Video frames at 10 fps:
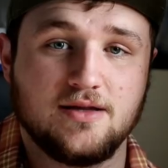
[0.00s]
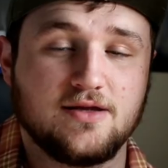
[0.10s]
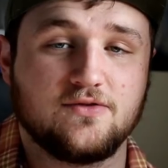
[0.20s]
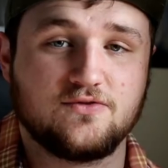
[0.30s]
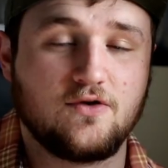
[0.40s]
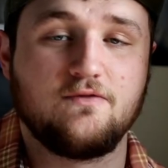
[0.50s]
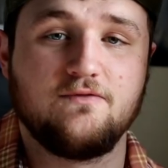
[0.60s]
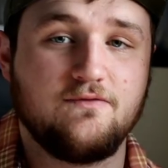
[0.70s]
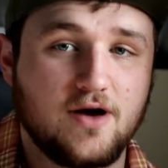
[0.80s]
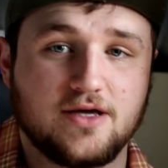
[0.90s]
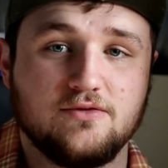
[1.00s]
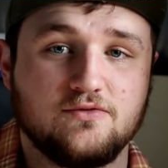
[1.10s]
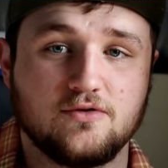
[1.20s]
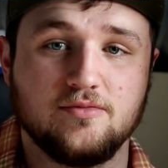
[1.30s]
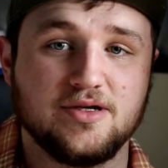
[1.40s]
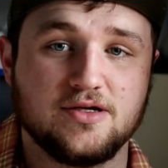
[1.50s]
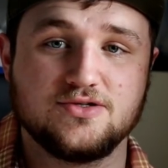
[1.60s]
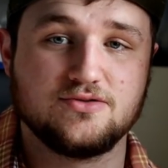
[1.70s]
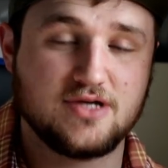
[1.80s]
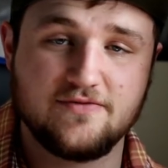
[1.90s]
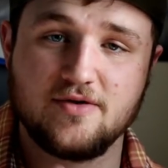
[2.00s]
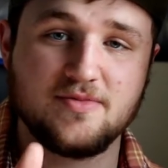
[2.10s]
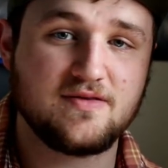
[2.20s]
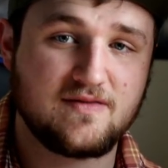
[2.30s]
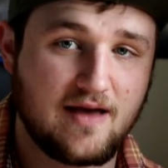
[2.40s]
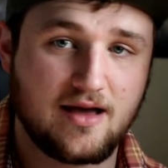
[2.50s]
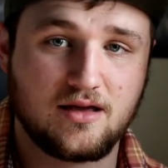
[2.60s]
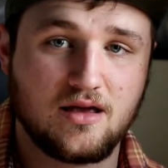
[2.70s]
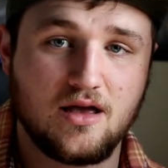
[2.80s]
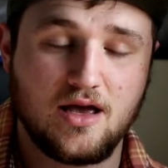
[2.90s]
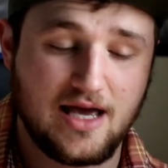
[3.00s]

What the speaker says: And that is so fucking true, because you give them the tech